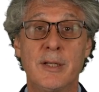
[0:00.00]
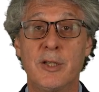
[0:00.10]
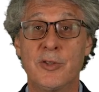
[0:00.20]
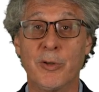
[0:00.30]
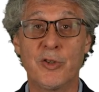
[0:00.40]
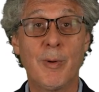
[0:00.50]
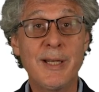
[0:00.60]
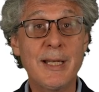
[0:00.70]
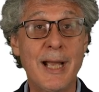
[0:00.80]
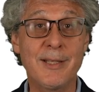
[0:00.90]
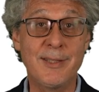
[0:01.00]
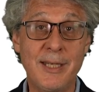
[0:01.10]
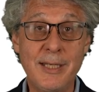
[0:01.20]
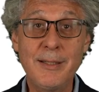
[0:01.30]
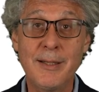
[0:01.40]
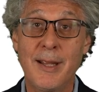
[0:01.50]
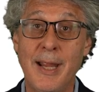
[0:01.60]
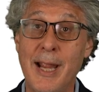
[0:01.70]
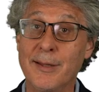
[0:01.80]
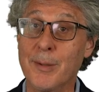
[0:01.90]
So in 2019,
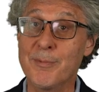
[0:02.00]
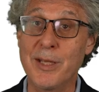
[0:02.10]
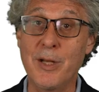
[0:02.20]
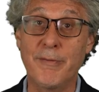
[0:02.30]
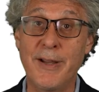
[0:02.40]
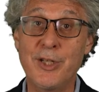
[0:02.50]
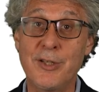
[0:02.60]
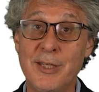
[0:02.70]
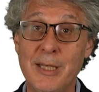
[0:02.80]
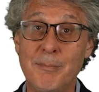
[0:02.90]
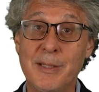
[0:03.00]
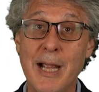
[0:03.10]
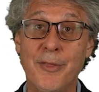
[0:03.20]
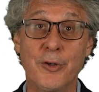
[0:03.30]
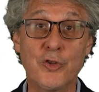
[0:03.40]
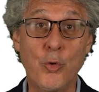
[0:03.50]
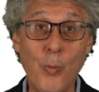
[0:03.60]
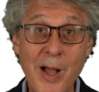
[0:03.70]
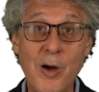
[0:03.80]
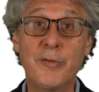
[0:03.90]
Anthem's innovation team gathered
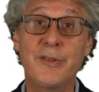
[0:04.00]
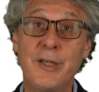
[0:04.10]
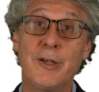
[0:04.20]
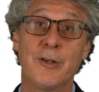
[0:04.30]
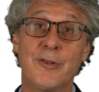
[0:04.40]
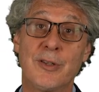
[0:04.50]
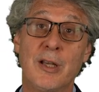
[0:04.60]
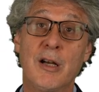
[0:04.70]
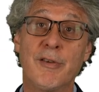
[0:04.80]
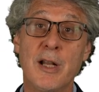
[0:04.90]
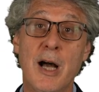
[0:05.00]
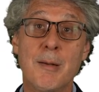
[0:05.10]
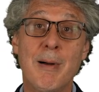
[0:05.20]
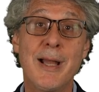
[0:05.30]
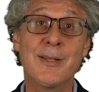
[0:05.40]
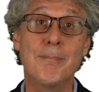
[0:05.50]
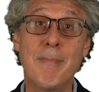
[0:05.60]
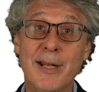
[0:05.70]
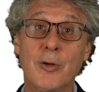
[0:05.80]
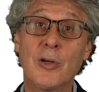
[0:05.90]
12 years of anonymized
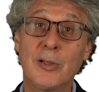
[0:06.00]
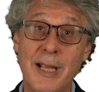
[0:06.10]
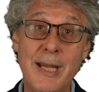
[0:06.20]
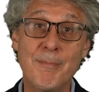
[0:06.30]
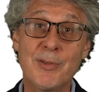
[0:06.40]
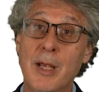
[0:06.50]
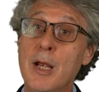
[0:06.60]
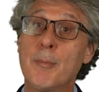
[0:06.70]
medical claims,